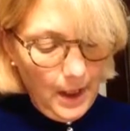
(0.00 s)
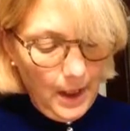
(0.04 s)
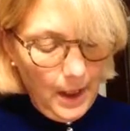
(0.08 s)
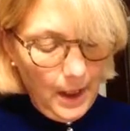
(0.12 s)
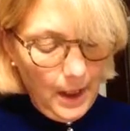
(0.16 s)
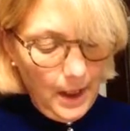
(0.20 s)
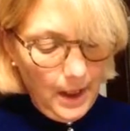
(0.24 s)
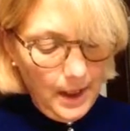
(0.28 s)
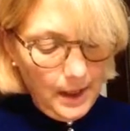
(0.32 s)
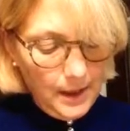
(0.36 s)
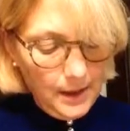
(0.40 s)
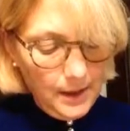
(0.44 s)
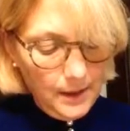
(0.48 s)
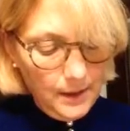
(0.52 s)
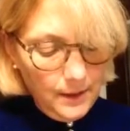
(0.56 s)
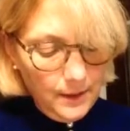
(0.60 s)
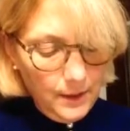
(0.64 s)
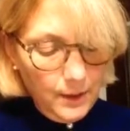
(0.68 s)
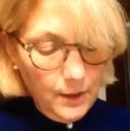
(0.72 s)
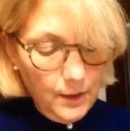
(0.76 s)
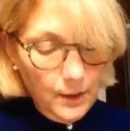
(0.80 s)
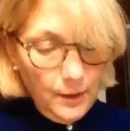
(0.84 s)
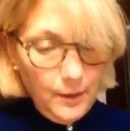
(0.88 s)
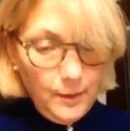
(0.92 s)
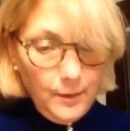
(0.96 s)
And
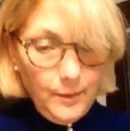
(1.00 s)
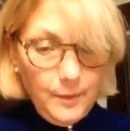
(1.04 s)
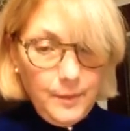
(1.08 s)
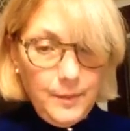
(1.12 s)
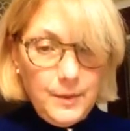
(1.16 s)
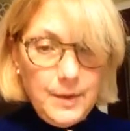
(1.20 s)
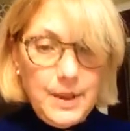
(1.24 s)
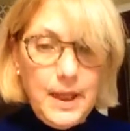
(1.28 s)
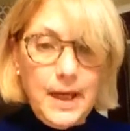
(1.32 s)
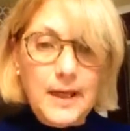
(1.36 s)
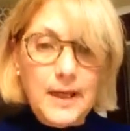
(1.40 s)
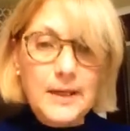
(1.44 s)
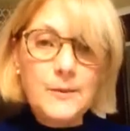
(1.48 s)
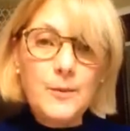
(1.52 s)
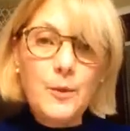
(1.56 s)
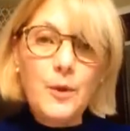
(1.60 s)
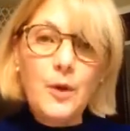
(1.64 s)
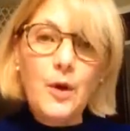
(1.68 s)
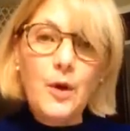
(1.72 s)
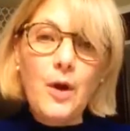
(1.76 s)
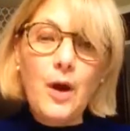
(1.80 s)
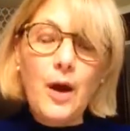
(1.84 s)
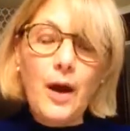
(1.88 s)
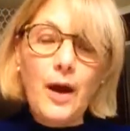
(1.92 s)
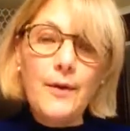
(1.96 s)
your
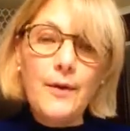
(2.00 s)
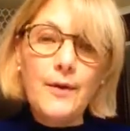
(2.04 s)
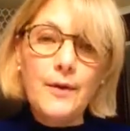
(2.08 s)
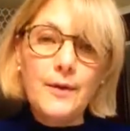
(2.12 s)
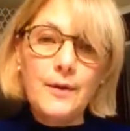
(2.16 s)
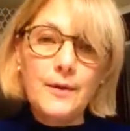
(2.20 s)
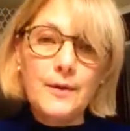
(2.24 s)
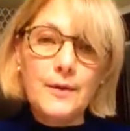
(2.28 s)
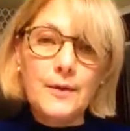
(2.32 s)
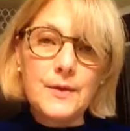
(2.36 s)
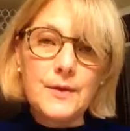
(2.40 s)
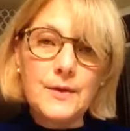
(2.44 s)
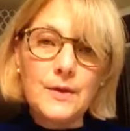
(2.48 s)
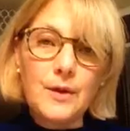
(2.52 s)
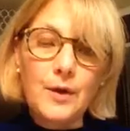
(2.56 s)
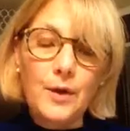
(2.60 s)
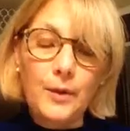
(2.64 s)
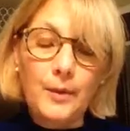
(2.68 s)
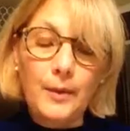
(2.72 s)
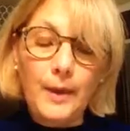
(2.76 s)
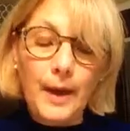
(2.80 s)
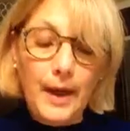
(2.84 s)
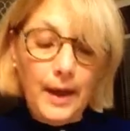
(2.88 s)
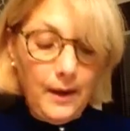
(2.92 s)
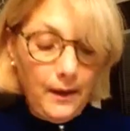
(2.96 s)
textbook authors
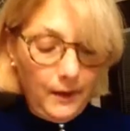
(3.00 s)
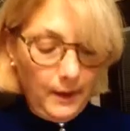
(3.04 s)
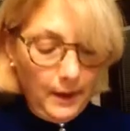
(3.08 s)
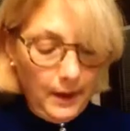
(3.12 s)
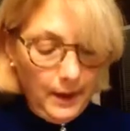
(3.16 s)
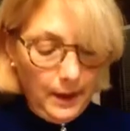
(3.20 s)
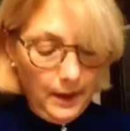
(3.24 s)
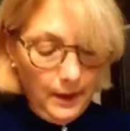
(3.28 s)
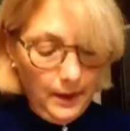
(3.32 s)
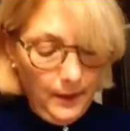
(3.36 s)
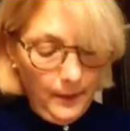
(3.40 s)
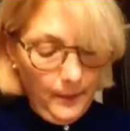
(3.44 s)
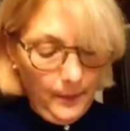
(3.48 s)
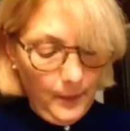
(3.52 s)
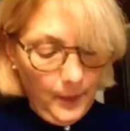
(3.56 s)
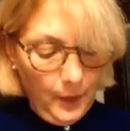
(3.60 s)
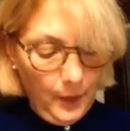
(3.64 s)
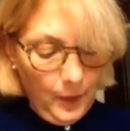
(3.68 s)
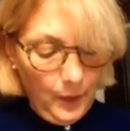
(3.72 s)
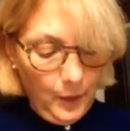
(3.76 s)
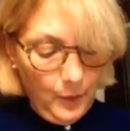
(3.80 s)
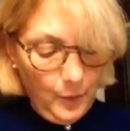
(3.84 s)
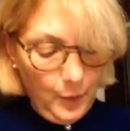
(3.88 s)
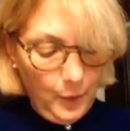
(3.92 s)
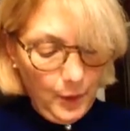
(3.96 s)
correctly
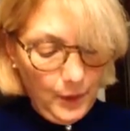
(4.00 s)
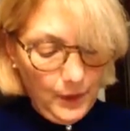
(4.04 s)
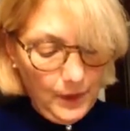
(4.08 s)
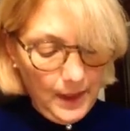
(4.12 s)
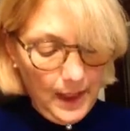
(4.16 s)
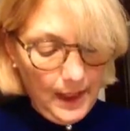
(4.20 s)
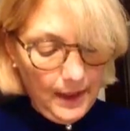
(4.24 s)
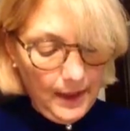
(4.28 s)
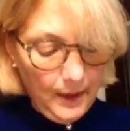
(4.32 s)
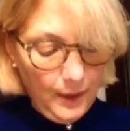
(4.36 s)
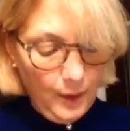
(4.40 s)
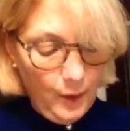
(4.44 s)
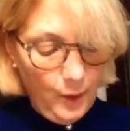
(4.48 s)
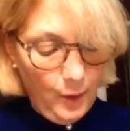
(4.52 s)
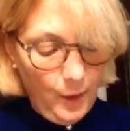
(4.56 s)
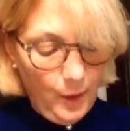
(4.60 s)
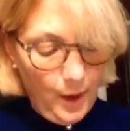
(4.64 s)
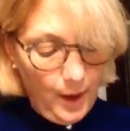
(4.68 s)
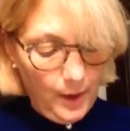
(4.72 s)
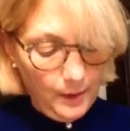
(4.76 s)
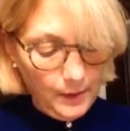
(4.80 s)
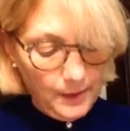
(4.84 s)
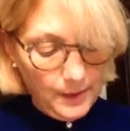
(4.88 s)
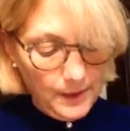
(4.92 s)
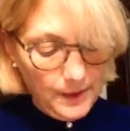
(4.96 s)
put that in
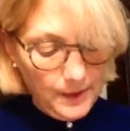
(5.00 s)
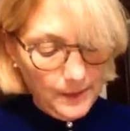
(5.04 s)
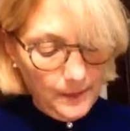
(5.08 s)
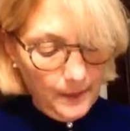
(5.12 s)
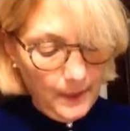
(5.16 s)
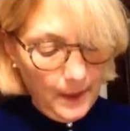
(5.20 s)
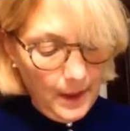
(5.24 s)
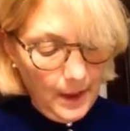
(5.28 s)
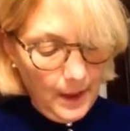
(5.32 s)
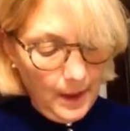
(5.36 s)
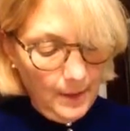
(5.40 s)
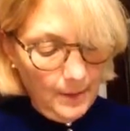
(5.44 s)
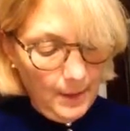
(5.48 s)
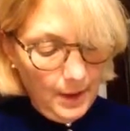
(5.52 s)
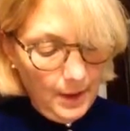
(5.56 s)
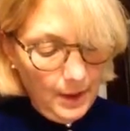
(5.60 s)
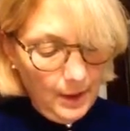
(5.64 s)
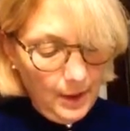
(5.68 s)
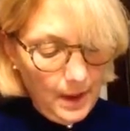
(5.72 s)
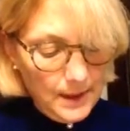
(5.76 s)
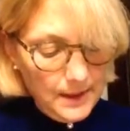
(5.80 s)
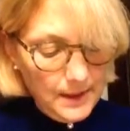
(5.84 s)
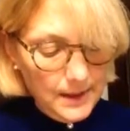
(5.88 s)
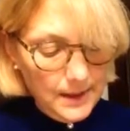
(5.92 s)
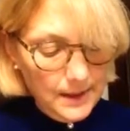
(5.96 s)
quotes
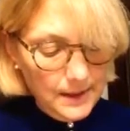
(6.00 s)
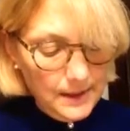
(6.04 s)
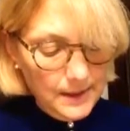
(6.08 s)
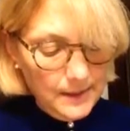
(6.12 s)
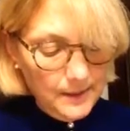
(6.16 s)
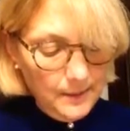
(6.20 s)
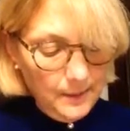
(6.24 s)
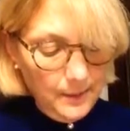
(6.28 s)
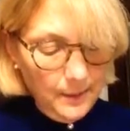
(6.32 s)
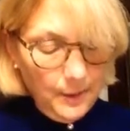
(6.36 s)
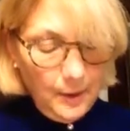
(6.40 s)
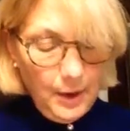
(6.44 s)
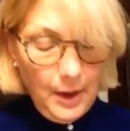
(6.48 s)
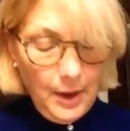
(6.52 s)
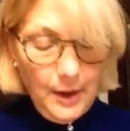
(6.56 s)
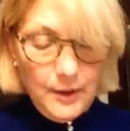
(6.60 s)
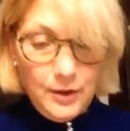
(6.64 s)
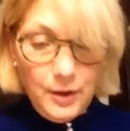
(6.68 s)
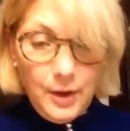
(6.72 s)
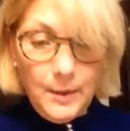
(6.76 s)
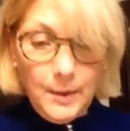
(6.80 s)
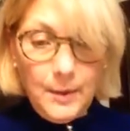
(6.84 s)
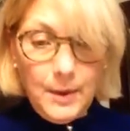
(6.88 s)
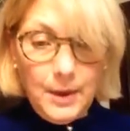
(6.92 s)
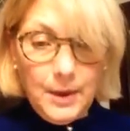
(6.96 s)
because it's
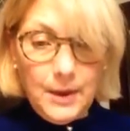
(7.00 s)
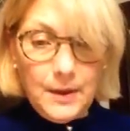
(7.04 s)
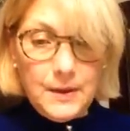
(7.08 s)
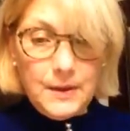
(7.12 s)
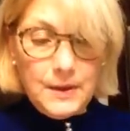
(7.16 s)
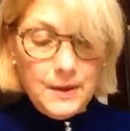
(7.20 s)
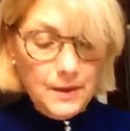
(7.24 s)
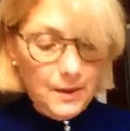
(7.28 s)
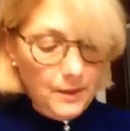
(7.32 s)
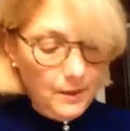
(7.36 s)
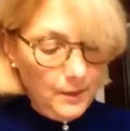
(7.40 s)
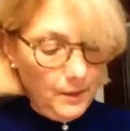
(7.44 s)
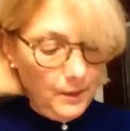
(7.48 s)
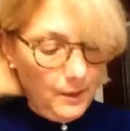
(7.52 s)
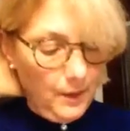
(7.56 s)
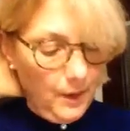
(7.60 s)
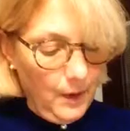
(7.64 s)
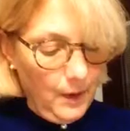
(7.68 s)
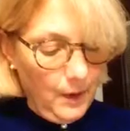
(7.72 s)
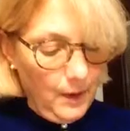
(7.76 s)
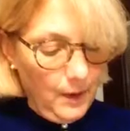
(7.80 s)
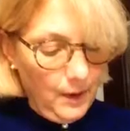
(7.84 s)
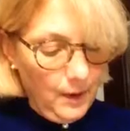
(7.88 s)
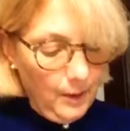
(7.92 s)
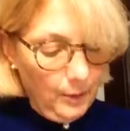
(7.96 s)
attributed to
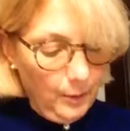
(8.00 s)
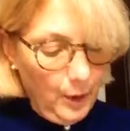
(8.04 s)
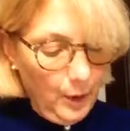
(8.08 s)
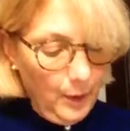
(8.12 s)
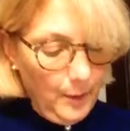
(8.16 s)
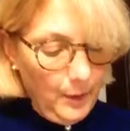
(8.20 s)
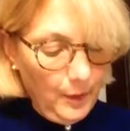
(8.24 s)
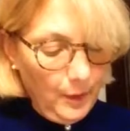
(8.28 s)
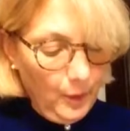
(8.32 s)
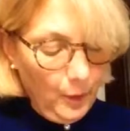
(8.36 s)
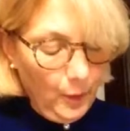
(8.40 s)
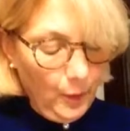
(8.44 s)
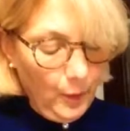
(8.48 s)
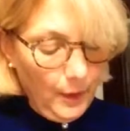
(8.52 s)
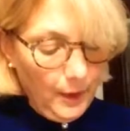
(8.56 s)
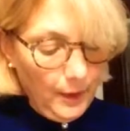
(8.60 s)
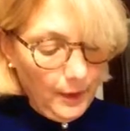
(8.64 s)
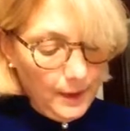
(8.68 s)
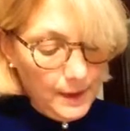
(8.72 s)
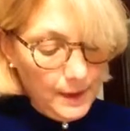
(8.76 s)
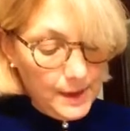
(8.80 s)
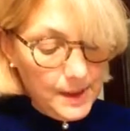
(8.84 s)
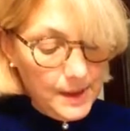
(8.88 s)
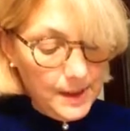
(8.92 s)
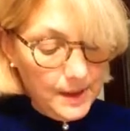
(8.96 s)
the Roman
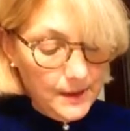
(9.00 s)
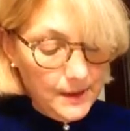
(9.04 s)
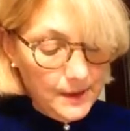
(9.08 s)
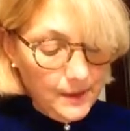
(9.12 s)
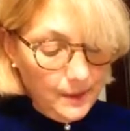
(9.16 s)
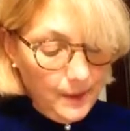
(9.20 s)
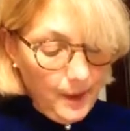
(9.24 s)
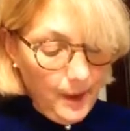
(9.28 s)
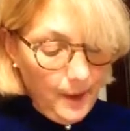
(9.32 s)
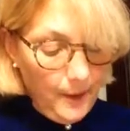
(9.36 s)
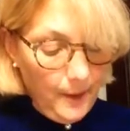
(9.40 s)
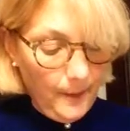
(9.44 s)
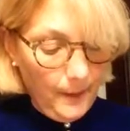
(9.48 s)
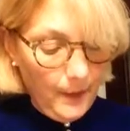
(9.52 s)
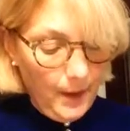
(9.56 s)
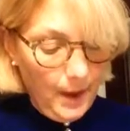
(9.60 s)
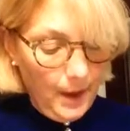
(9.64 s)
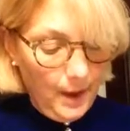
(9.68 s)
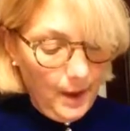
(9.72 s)
orator Cicero.